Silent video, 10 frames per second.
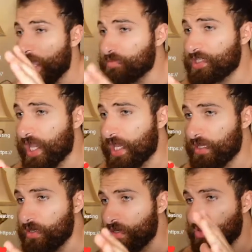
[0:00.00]
I'm
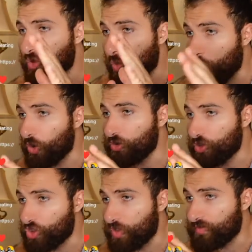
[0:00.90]
saying the world
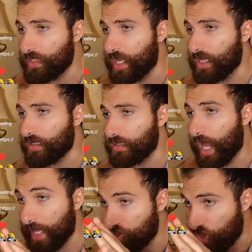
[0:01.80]
deserves to end.
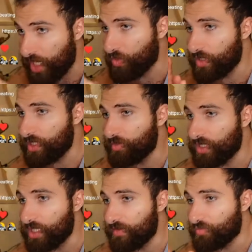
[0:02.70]
I genuinely
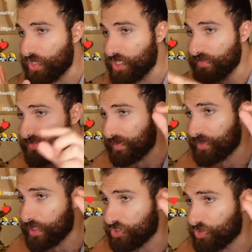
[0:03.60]
believe because of
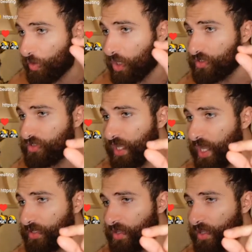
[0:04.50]
something as small as
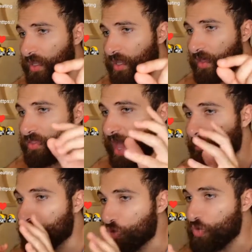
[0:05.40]
that,
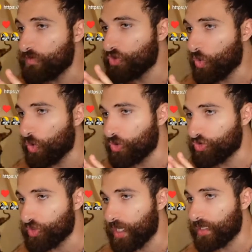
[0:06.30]
that proves the world
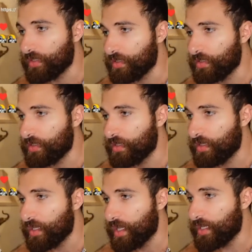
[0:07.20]
should end.
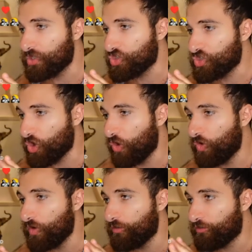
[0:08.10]
It is
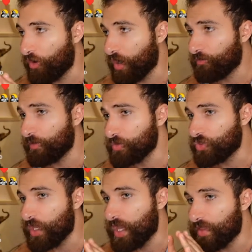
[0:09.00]
so far from
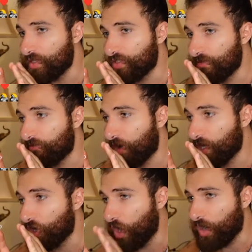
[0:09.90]
this
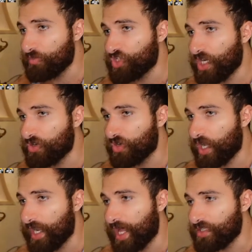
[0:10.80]
fucking armchair
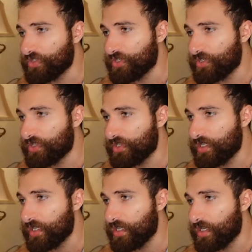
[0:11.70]

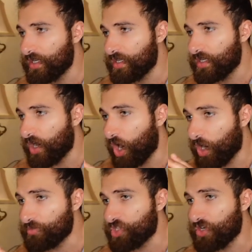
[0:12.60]
analysis,
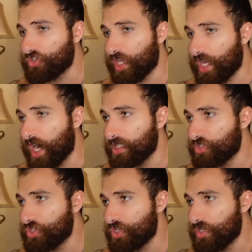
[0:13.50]
armchair
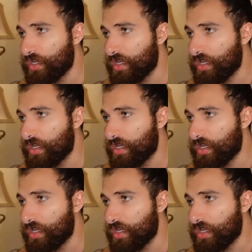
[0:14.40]
psychology